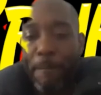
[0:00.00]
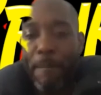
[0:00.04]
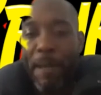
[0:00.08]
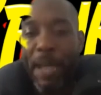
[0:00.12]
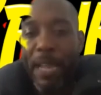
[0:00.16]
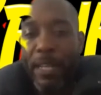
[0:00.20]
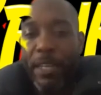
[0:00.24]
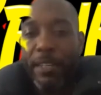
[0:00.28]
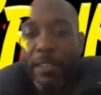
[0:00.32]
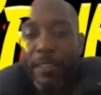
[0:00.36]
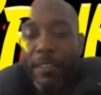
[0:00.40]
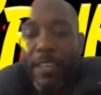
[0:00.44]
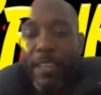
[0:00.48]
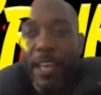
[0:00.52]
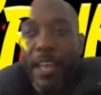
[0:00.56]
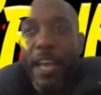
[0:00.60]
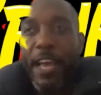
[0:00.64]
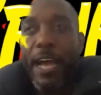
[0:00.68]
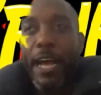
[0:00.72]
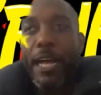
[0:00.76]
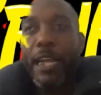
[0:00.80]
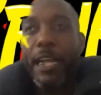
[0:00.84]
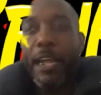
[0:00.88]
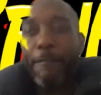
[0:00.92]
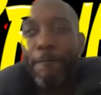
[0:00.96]
manner.
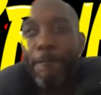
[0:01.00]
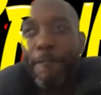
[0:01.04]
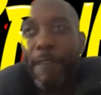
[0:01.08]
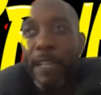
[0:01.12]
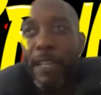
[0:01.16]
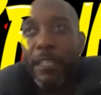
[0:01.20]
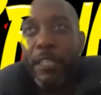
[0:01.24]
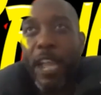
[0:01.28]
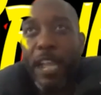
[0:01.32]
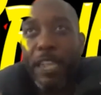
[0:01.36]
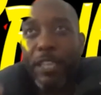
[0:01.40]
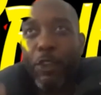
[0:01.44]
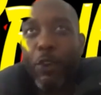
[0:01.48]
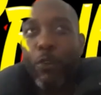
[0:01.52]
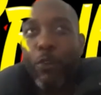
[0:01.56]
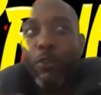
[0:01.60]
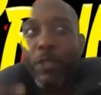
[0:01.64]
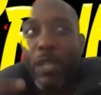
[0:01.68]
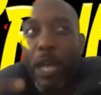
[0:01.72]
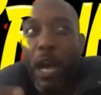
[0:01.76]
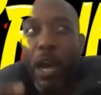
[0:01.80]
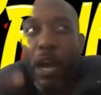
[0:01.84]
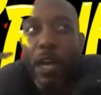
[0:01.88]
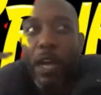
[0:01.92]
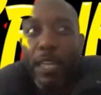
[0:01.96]
And I think that those
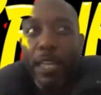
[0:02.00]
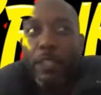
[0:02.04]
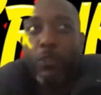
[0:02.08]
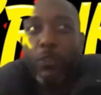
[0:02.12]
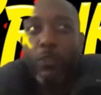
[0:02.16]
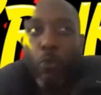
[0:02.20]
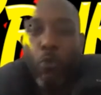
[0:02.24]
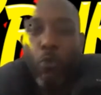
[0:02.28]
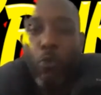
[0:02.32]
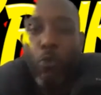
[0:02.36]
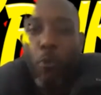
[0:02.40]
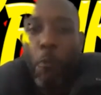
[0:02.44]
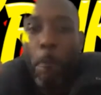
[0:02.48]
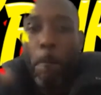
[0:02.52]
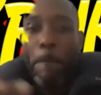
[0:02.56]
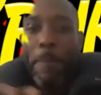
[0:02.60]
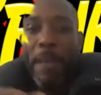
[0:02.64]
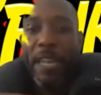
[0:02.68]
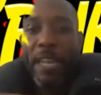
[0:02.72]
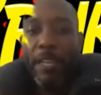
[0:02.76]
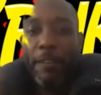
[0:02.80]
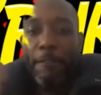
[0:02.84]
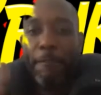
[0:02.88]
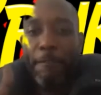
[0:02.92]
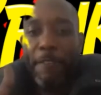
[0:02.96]
artists all
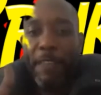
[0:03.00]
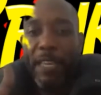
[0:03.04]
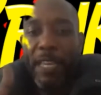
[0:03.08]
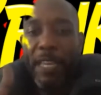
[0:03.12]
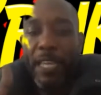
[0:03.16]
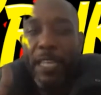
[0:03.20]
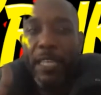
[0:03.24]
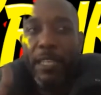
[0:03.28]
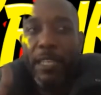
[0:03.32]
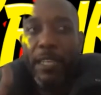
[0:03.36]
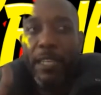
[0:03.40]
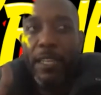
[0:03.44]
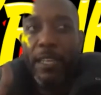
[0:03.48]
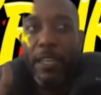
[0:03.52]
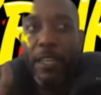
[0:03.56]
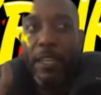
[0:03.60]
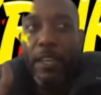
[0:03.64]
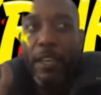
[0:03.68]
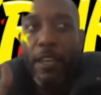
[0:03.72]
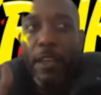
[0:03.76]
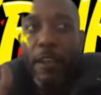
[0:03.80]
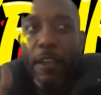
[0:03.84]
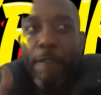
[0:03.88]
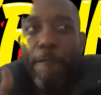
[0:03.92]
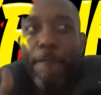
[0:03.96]
benefited
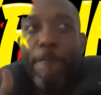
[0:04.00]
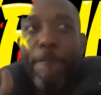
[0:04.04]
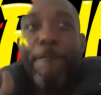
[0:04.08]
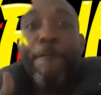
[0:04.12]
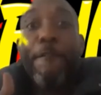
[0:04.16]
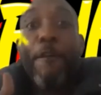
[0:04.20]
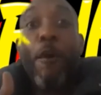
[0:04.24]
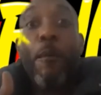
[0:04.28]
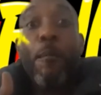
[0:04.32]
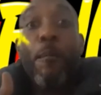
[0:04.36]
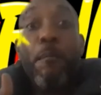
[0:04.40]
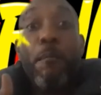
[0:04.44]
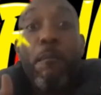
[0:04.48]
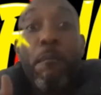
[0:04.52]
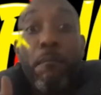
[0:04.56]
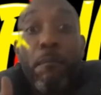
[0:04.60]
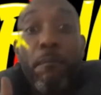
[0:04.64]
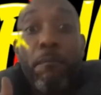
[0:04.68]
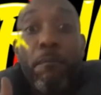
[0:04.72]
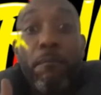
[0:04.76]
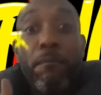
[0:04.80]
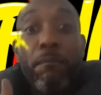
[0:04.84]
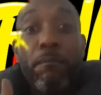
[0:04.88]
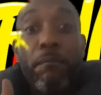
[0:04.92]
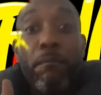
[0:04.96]
from
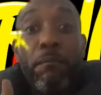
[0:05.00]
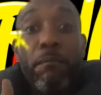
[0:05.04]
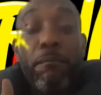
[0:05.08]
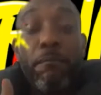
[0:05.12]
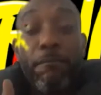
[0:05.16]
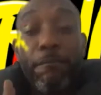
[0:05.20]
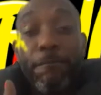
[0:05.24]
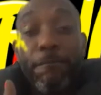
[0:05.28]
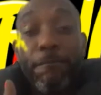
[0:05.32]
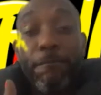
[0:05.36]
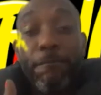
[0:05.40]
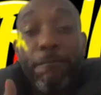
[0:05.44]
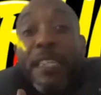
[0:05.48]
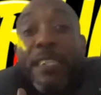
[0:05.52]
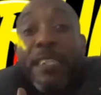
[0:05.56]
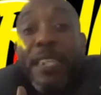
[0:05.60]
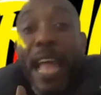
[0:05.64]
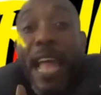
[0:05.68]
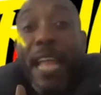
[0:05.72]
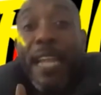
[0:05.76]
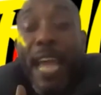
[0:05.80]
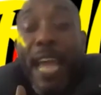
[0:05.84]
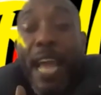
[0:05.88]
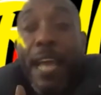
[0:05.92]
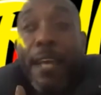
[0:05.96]
things
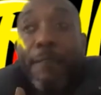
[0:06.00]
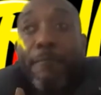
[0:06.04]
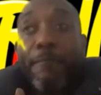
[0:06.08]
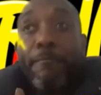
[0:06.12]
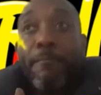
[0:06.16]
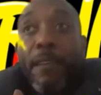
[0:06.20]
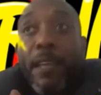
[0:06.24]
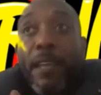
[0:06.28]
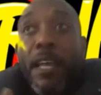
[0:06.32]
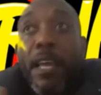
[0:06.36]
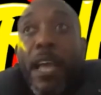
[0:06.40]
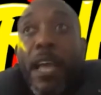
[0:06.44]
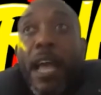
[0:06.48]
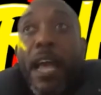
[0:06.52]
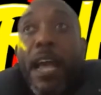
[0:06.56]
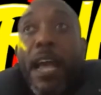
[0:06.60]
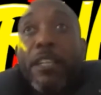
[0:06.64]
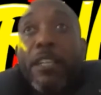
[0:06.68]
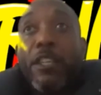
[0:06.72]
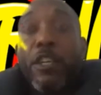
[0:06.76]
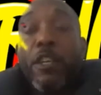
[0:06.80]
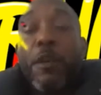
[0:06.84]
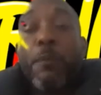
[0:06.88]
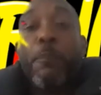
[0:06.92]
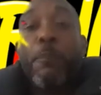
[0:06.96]
like that
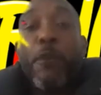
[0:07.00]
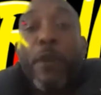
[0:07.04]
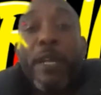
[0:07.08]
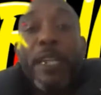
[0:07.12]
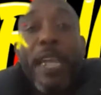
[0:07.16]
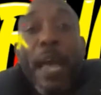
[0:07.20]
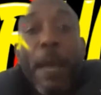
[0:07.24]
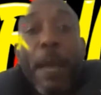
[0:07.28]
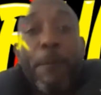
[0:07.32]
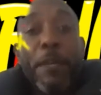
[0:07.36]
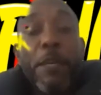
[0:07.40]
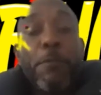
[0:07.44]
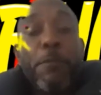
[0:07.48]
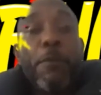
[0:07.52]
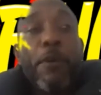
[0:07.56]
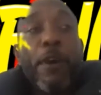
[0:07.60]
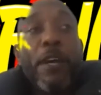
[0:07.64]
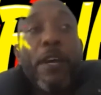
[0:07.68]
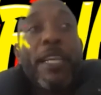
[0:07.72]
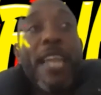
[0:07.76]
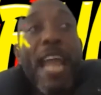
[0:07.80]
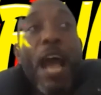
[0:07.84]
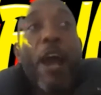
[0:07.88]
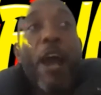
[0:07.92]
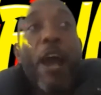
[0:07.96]
to the point that people are
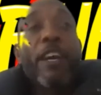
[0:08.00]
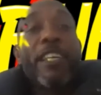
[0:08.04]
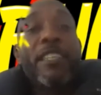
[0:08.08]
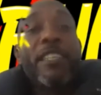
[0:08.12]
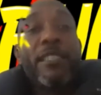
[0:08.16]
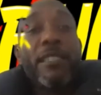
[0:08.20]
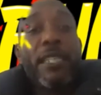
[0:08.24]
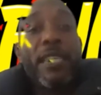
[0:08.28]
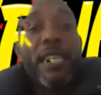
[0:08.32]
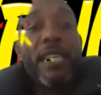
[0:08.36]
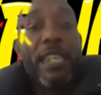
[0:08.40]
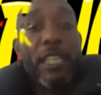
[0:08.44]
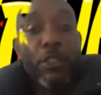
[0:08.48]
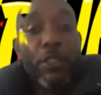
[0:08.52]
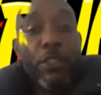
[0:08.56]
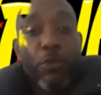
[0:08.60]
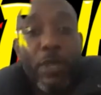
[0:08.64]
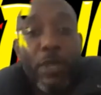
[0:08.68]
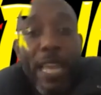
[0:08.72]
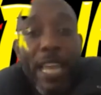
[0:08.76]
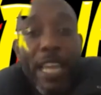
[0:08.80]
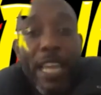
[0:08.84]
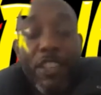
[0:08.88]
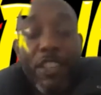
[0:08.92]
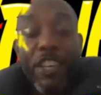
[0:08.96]
now continue
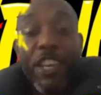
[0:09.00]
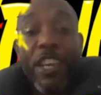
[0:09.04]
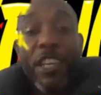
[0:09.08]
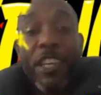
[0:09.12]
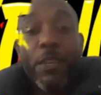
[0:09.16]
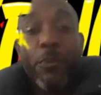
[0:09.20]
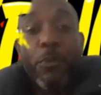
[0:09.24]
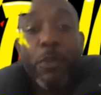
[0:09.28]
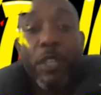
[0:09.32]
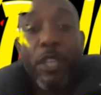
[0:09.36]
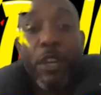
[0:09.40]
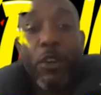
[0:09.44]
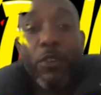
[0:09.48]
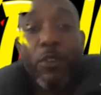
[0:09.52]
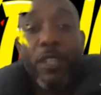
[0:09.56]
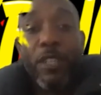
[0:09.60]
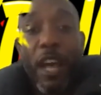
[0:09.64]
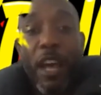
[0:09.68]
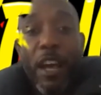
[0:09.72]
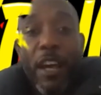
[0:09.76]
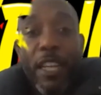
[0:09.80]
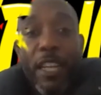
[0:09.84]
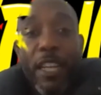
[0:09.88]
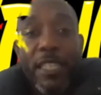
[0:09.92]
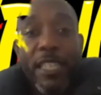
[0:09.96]
their journey with those
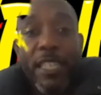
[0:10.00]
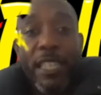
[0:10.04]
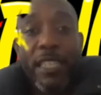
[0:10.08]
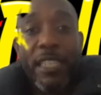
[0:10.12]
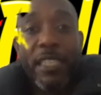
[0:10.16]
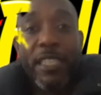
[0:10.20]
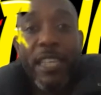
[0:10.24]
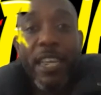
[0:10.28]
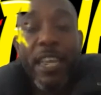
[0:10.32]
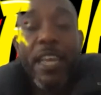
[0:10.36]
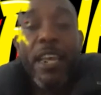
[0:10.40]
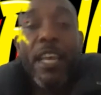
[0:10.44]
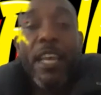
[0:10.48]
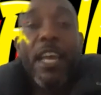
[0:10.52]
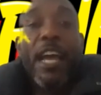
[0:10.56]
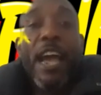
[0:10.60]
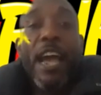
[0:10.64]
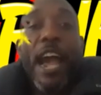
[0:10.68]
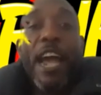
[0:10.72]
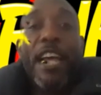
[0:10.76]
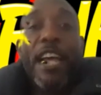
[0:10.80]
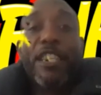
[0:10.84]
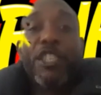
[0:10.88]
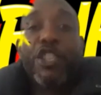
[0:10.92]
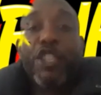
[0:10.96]
artists
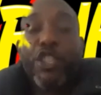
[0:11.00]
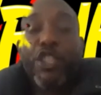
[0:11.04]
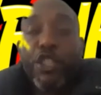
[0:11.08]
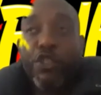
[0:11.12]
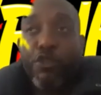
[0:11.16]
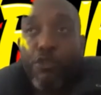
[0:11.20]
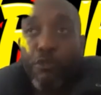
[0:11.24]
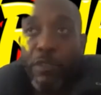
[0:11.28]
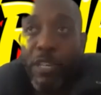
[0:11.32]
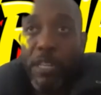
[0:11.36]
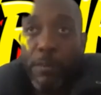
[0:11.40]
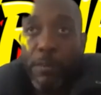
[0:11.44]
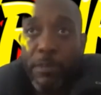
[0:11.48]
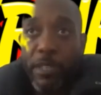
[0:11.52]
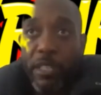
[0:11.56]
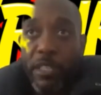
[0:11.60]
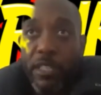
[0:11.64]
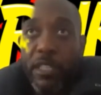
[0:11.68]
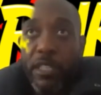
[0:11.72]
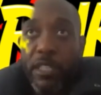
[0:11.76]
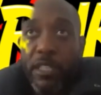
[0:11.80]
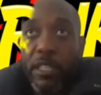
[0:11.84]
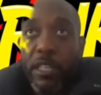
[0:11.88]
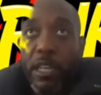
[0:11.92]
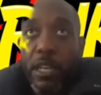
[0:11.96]
as
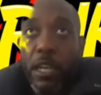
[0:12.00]
streamers.